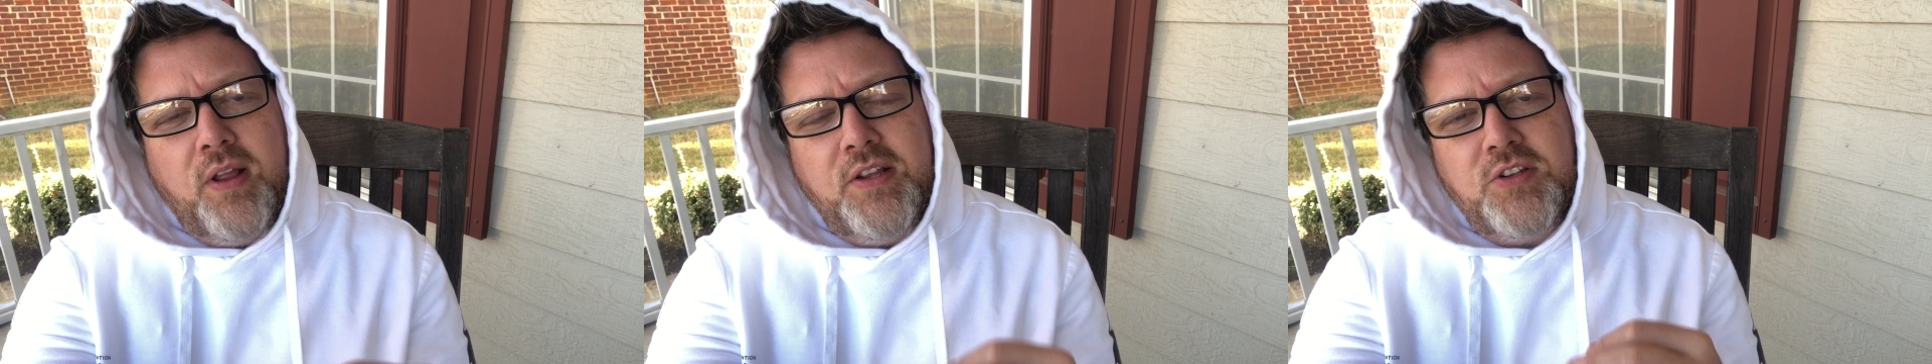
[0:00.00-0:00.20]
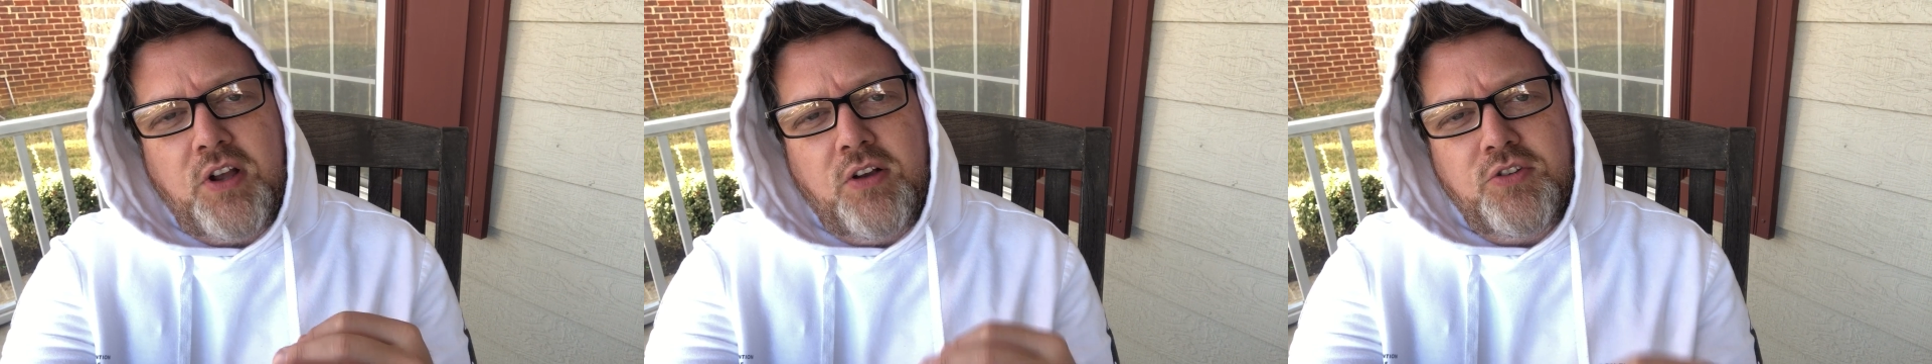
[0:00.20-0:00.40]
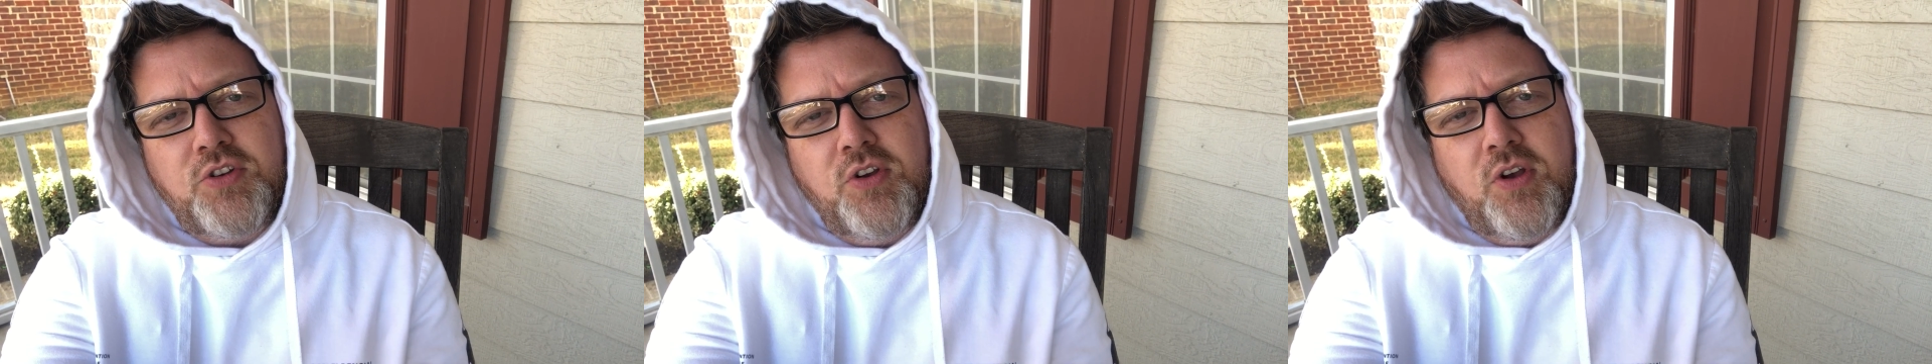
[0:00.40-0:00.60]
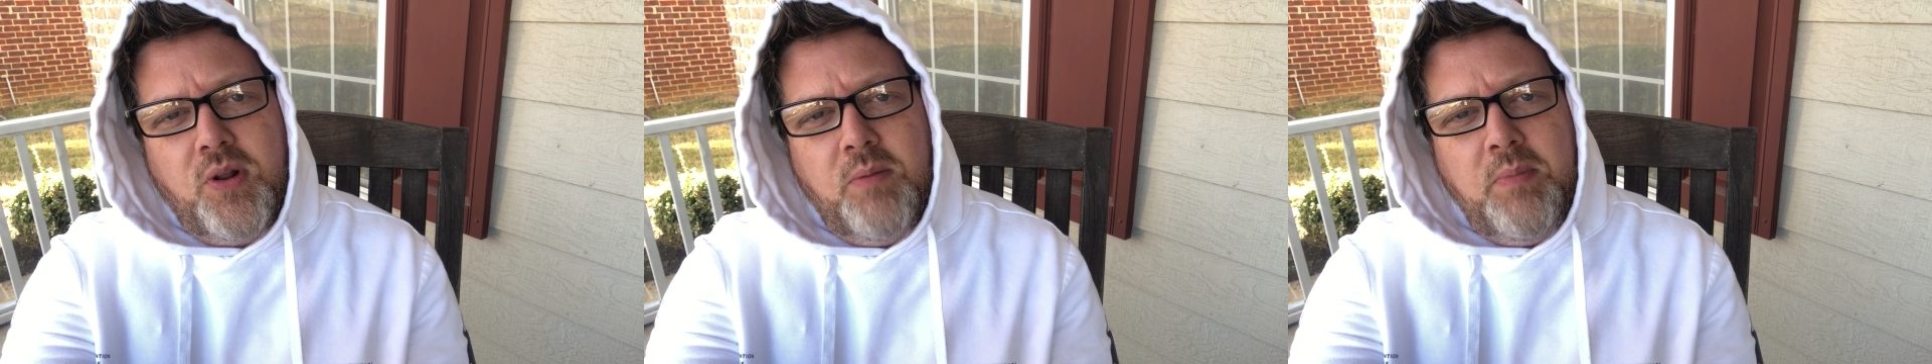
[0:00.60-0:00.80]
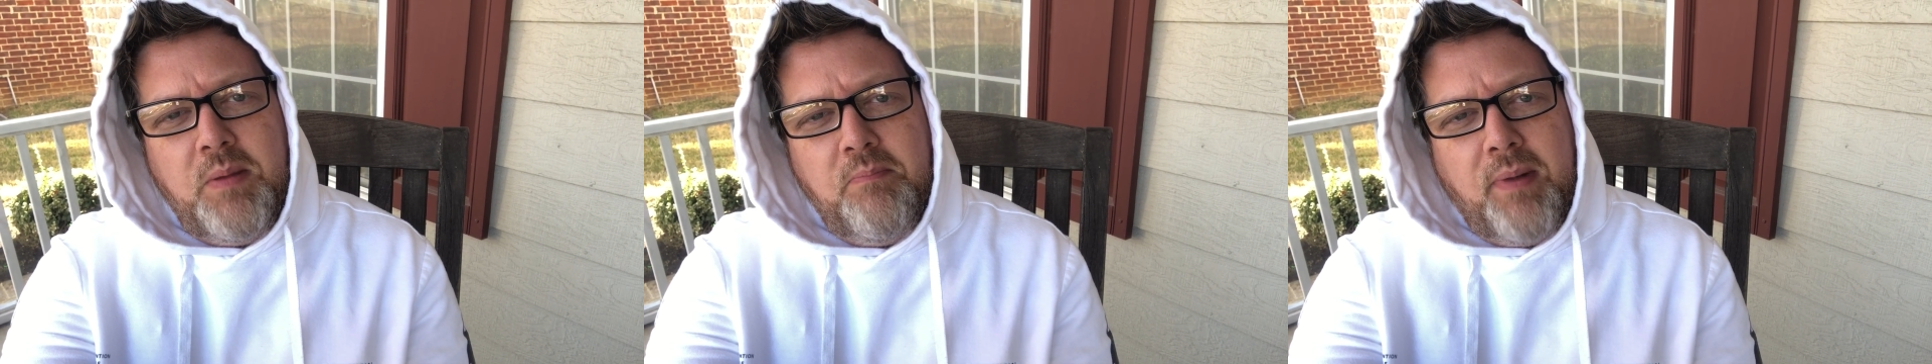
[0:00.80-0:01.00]
is also going
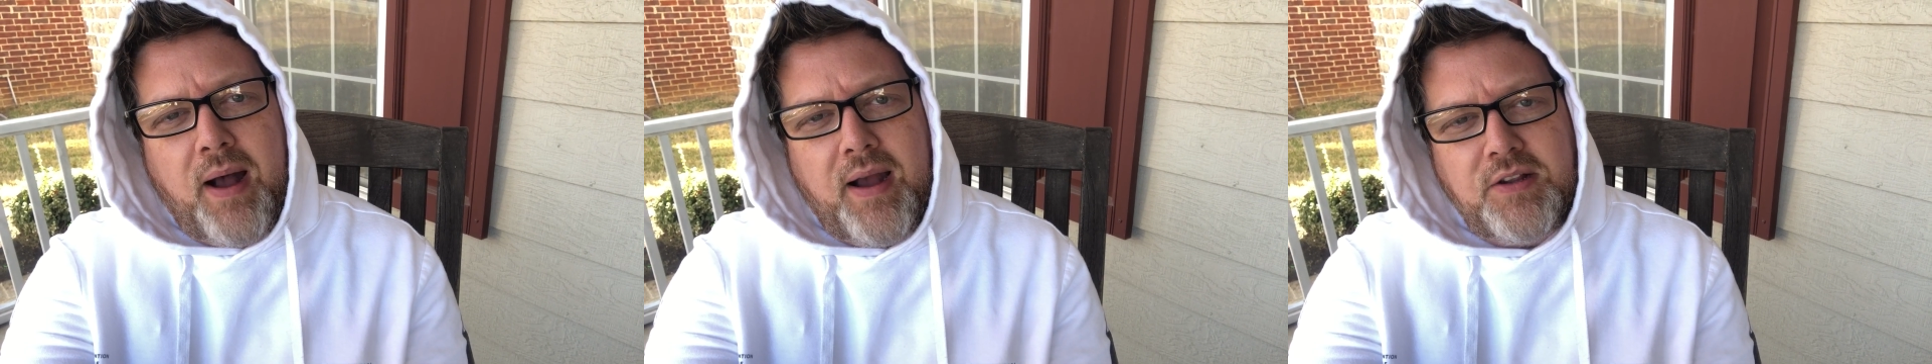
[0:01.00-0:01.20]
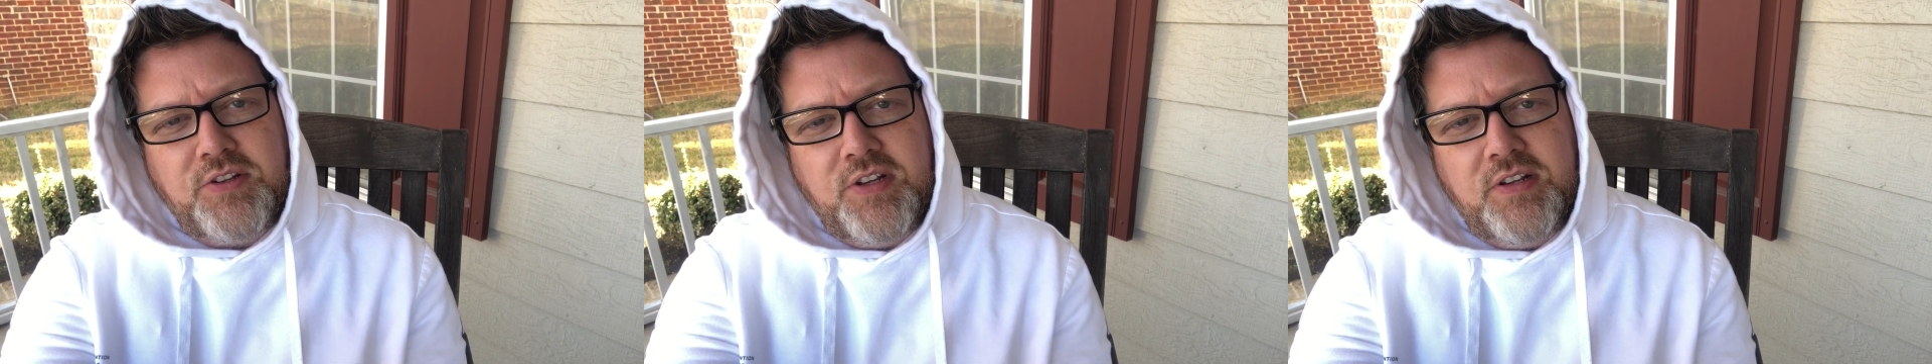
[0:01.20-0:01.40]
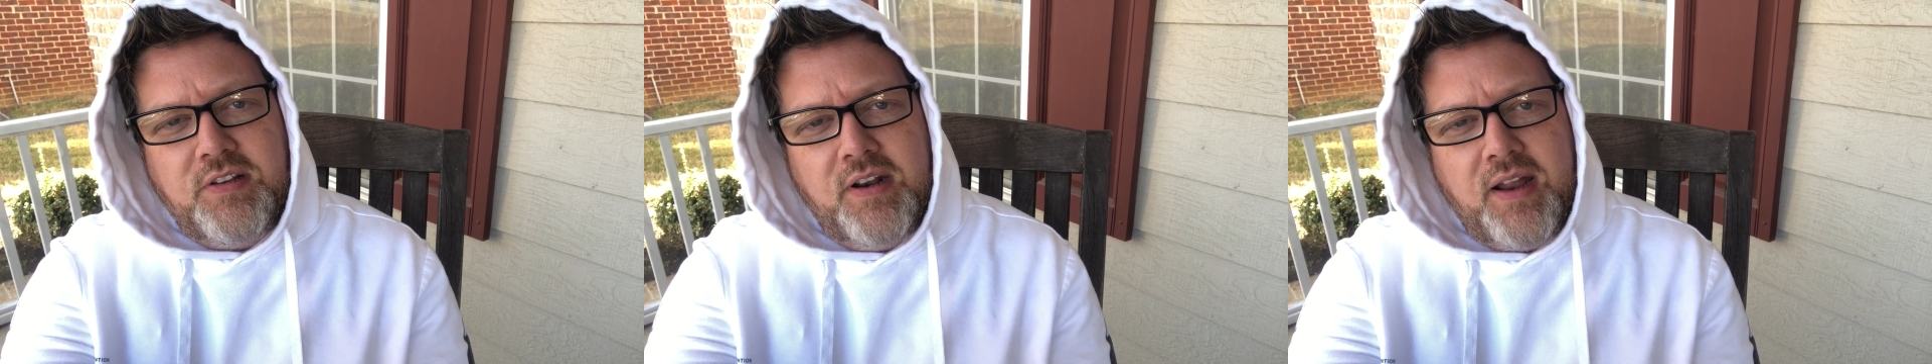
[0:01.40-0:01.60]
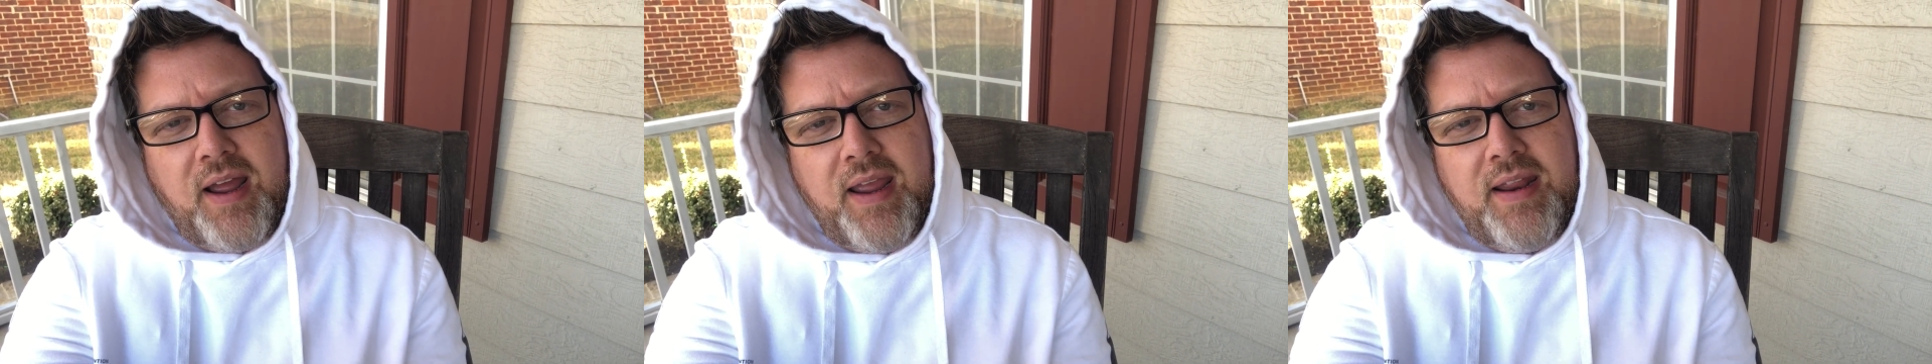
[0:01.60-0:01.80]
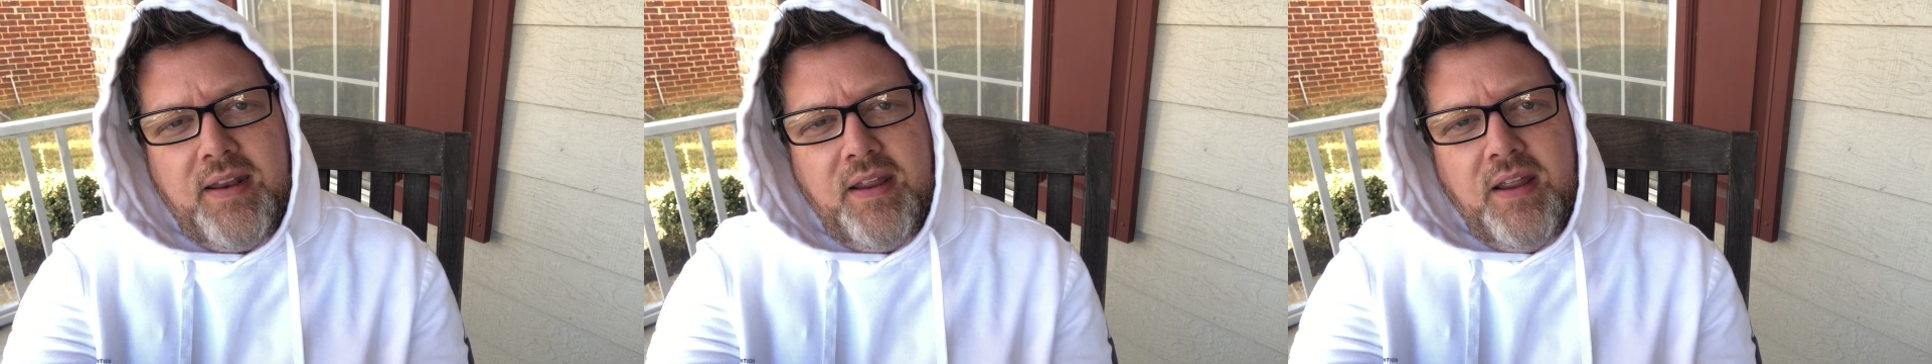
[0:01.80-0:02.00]
to be boxing tonight,